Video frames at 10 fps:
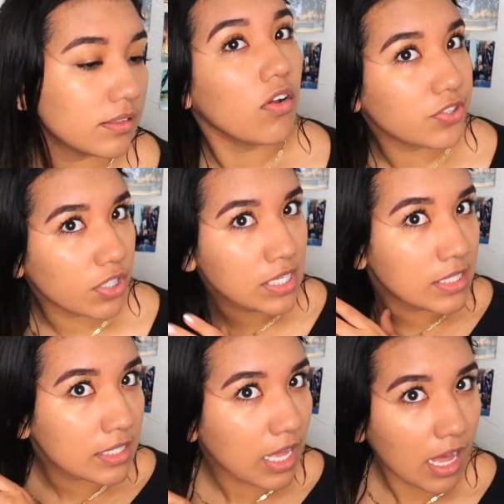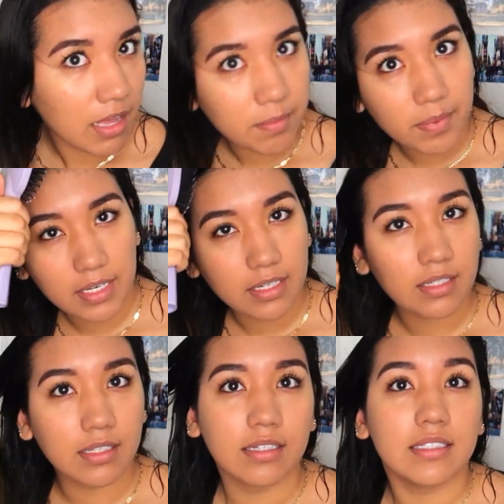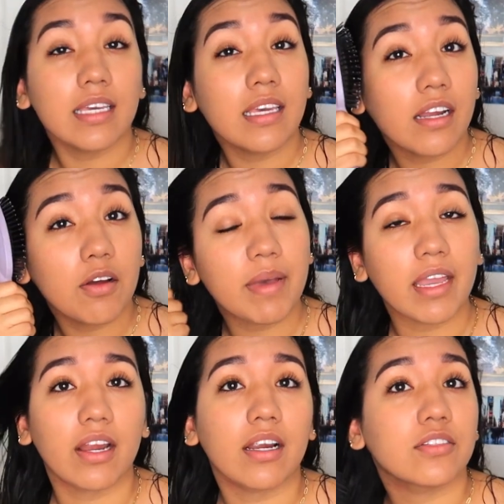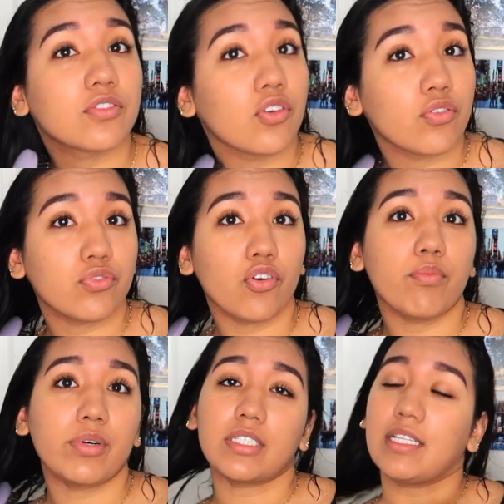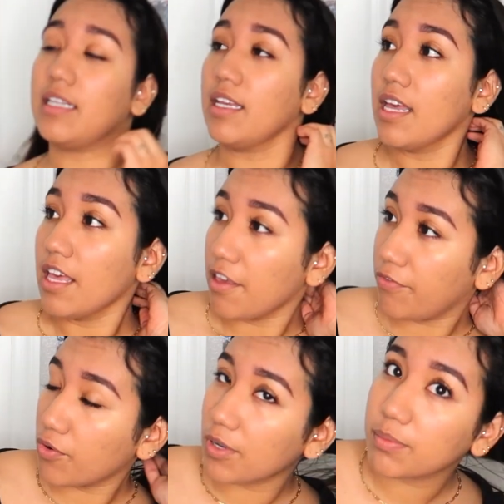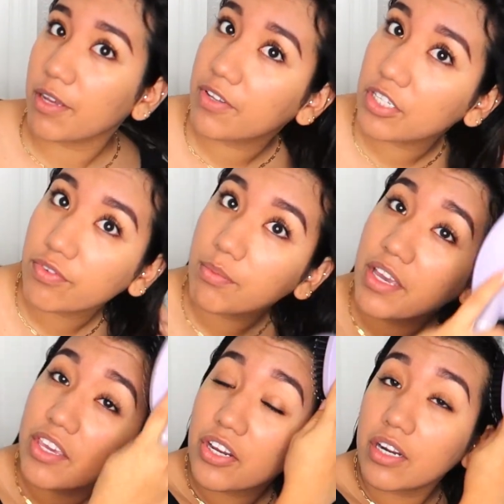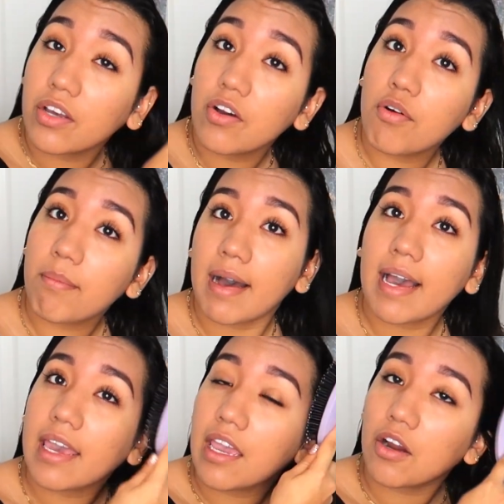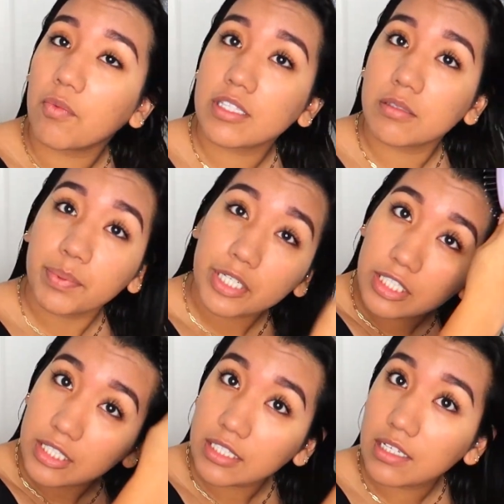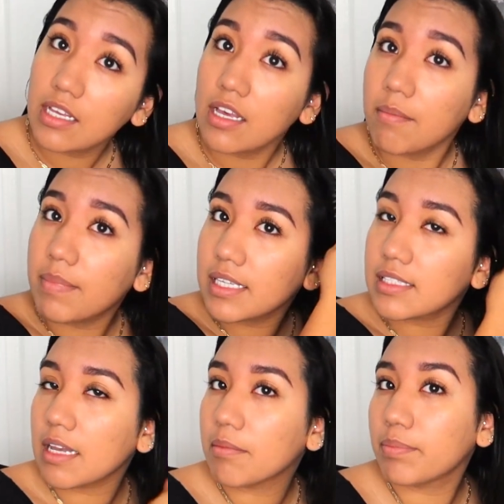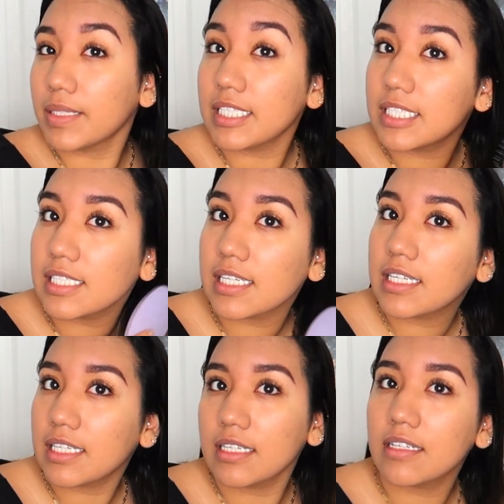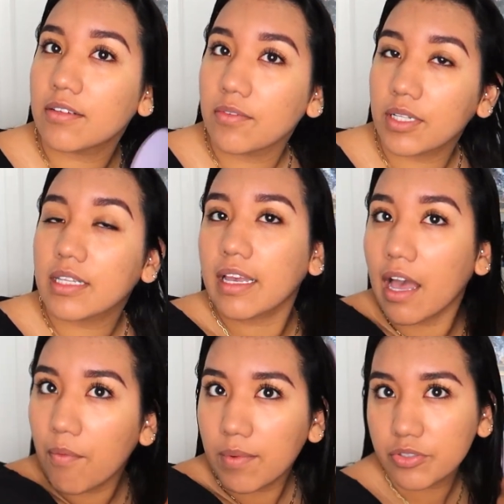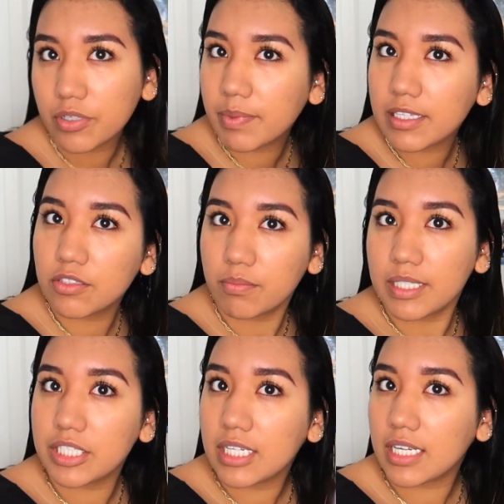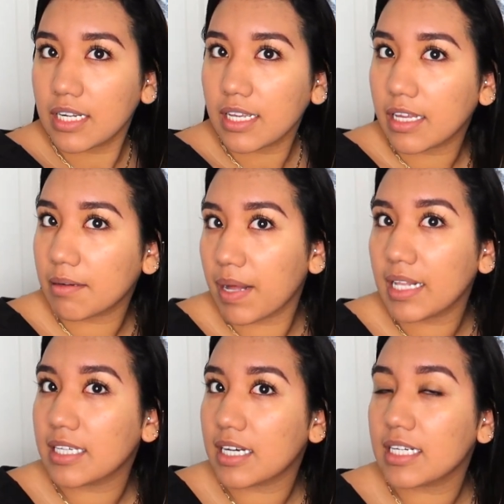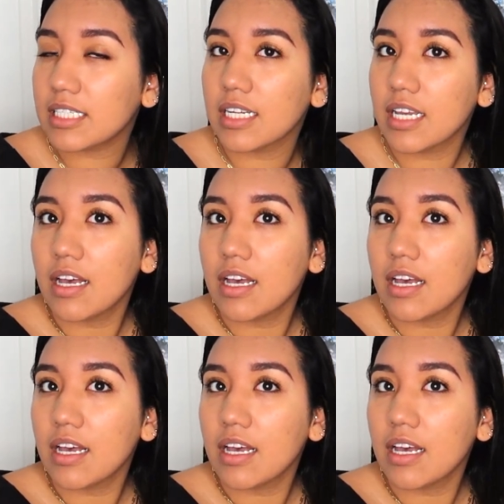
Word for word: Also because I've been like taking care of my hair so so much. Like if you watch my videos from a year ago, my hair was burned because I bleached it. Well, like I went to a place to bleach it and get balayage.